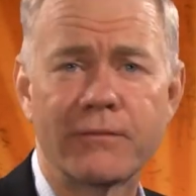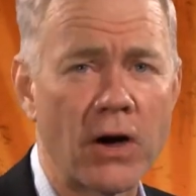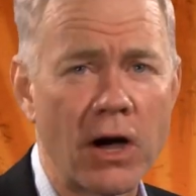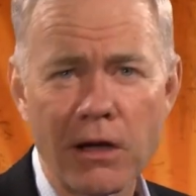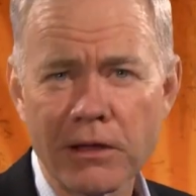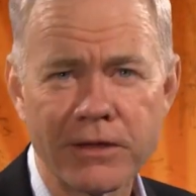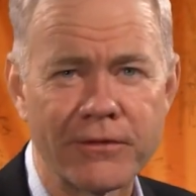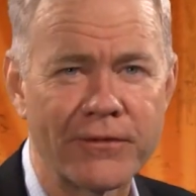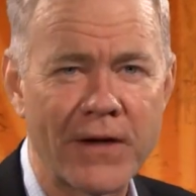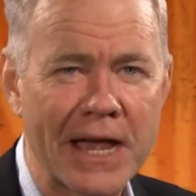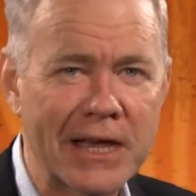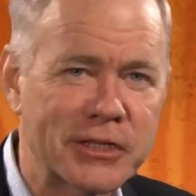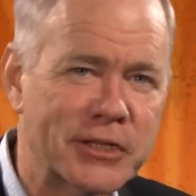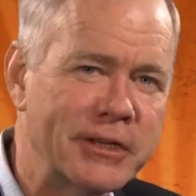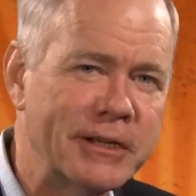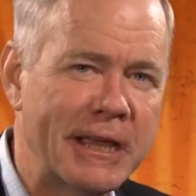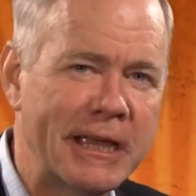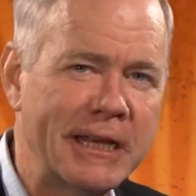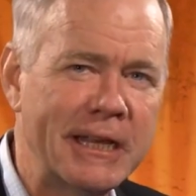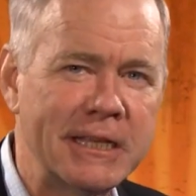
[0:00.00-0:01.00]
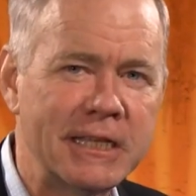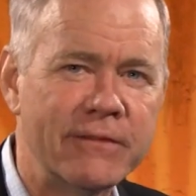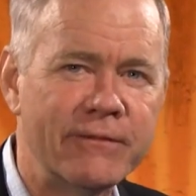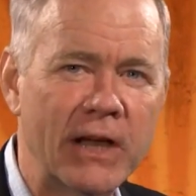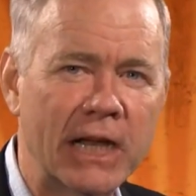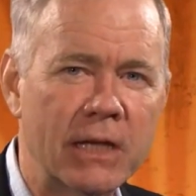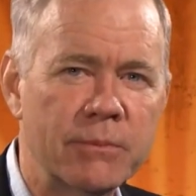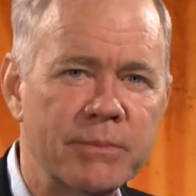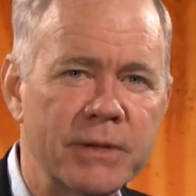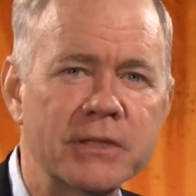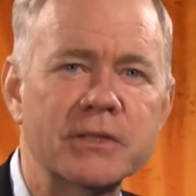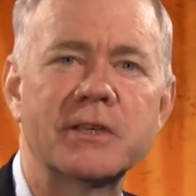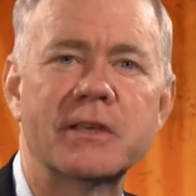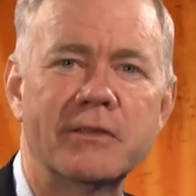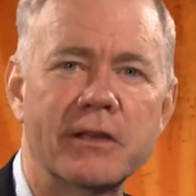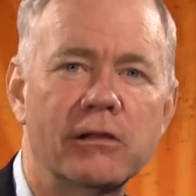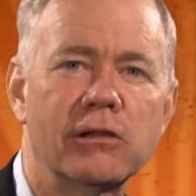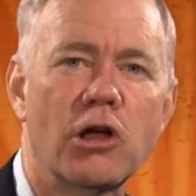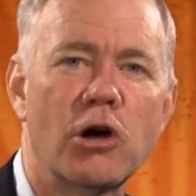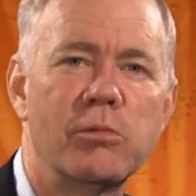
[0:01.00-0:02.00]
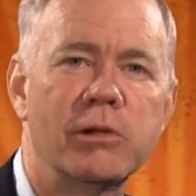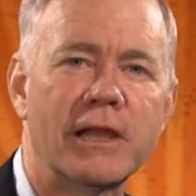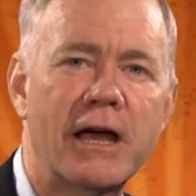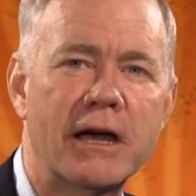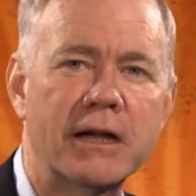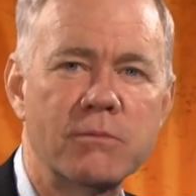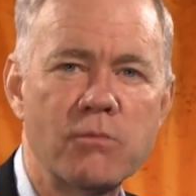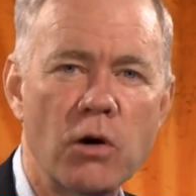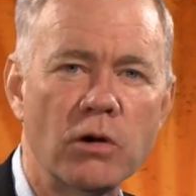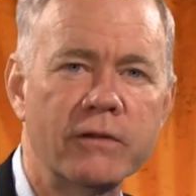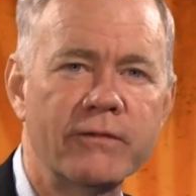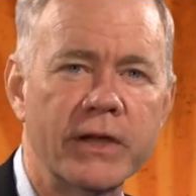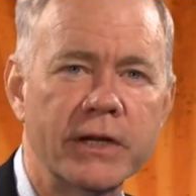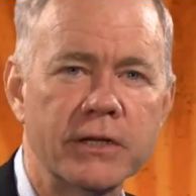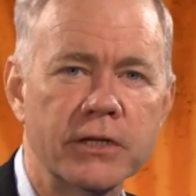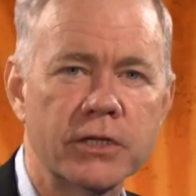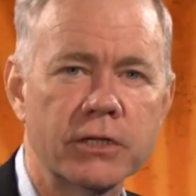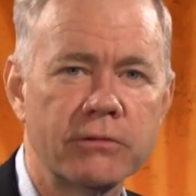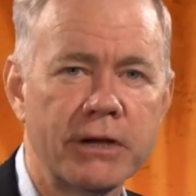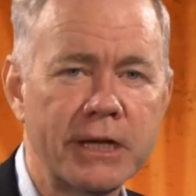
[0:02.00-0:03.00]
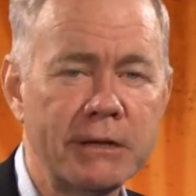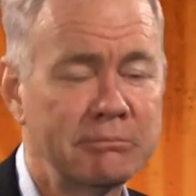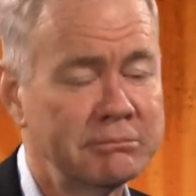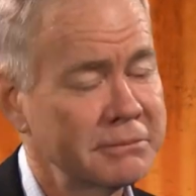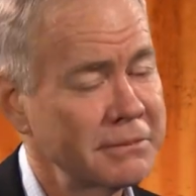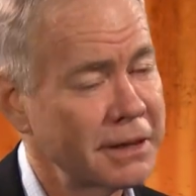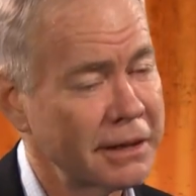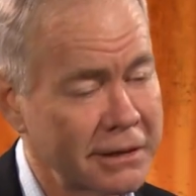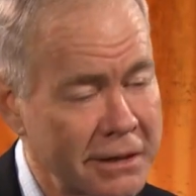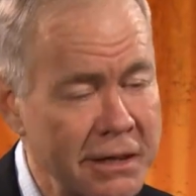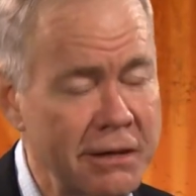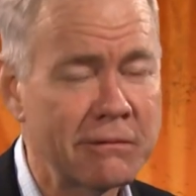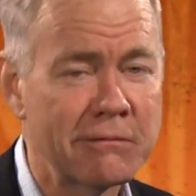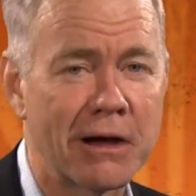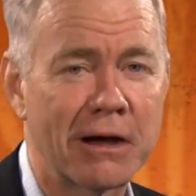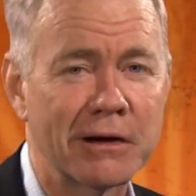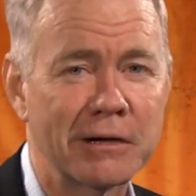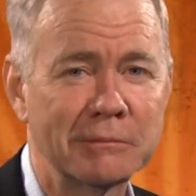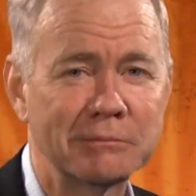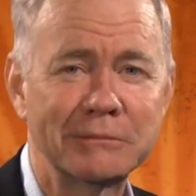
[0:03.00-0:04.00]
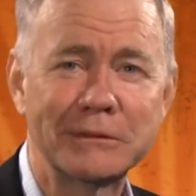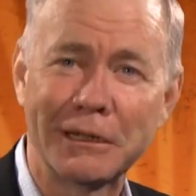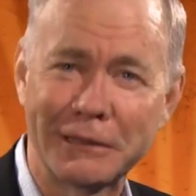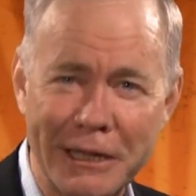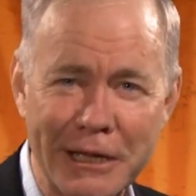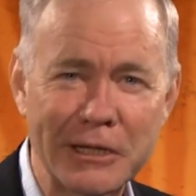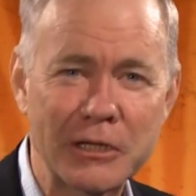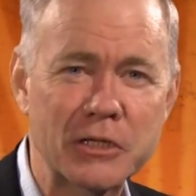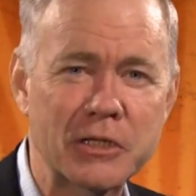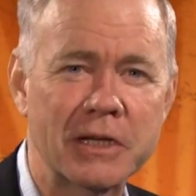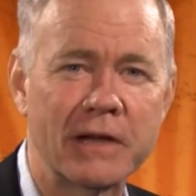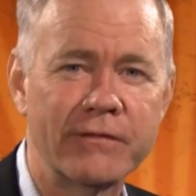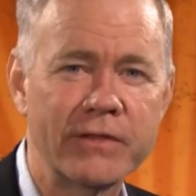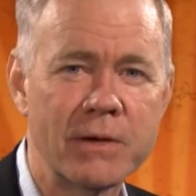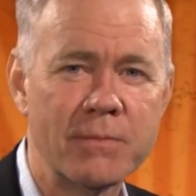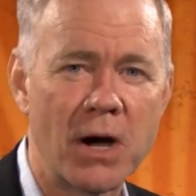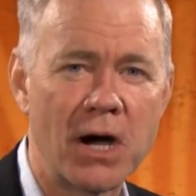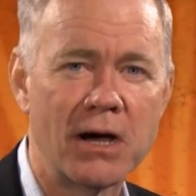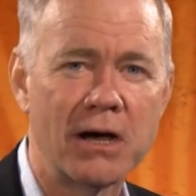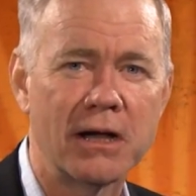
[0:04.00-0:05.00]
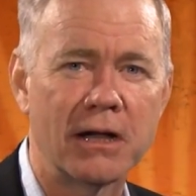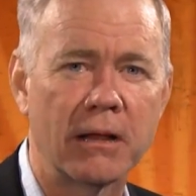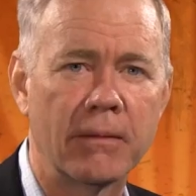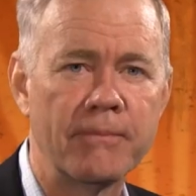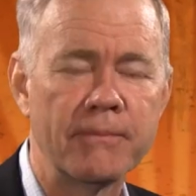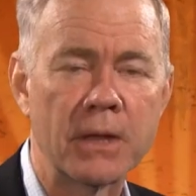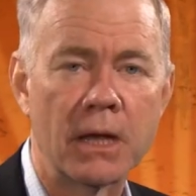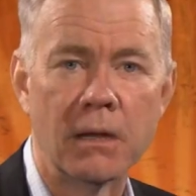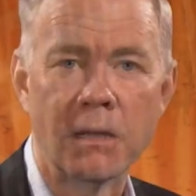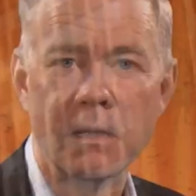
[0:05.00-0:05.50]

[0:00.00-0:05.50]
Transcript: of all the fascinating developments in the global automotive industry. And here are the latest of them all.